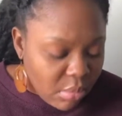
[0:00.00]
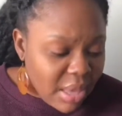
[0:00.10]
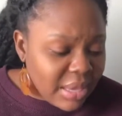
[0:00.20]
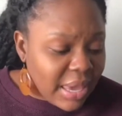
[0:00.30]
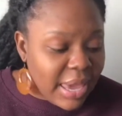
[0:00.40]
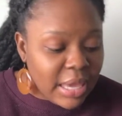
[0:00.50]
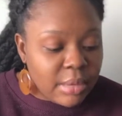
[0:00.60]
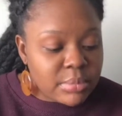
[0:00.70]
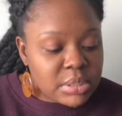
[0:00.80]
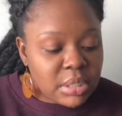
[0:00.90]
it
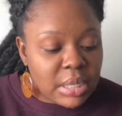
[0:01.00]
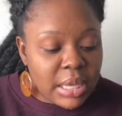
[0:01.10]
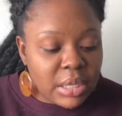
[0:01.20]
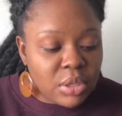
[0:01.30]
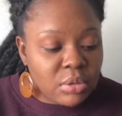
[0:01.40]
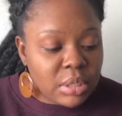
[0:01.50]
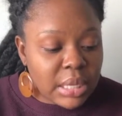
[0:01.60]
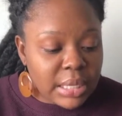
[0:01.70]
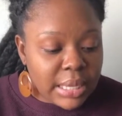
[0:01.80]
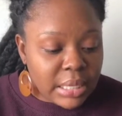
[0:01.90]
came. So like, you'll
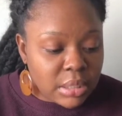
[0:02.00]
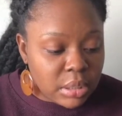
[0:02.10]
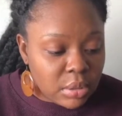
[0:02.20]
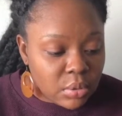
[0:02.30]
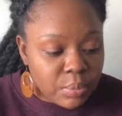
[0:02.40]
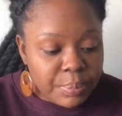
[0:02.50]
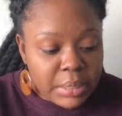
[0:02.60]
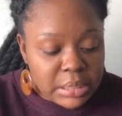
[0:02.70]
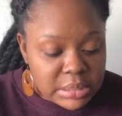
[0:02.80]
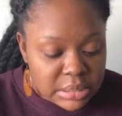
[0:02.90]
get like little
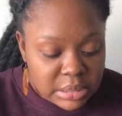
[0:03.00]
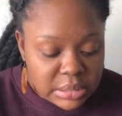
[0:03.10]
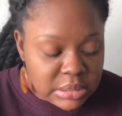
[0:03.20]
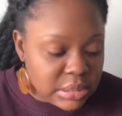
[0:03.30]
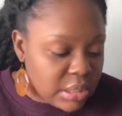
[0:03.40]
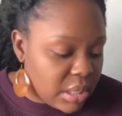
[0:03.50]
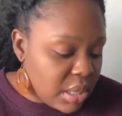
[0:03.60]
pieces